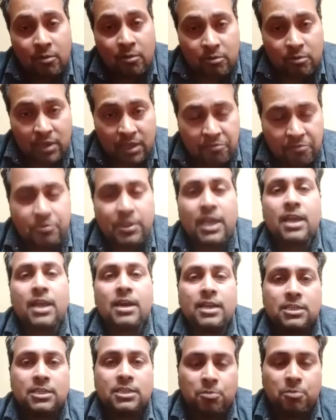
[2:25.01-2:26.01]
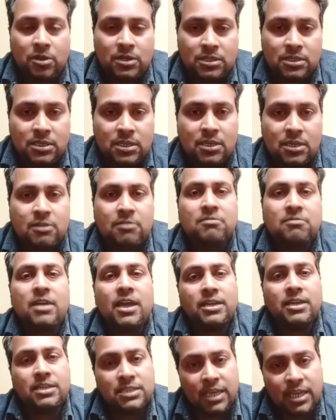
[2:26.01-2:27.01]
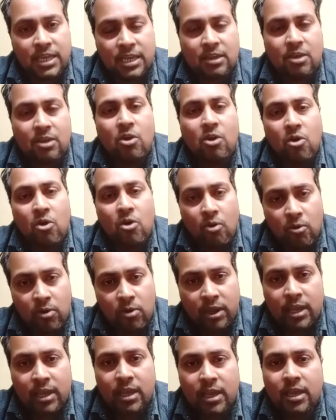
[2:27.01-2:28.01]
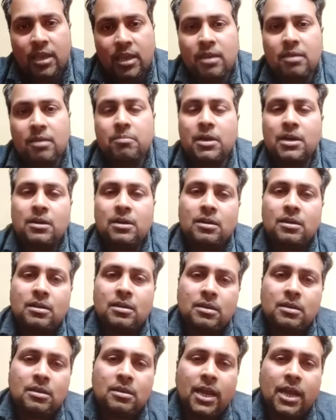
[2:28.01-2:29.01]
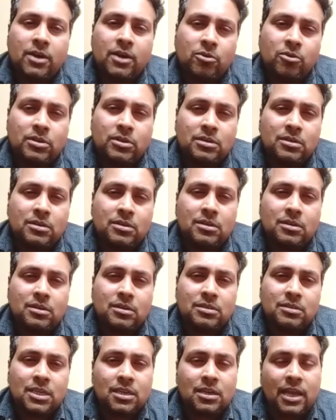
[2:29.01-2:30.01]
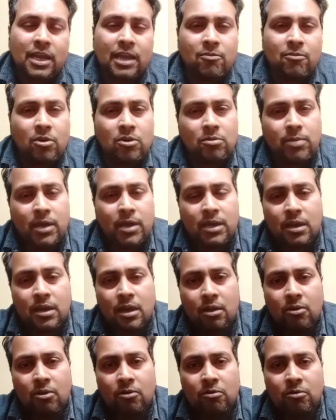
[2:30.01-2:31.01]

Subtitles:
If they are responsive and saying, okay, but I don't think I want to buy now.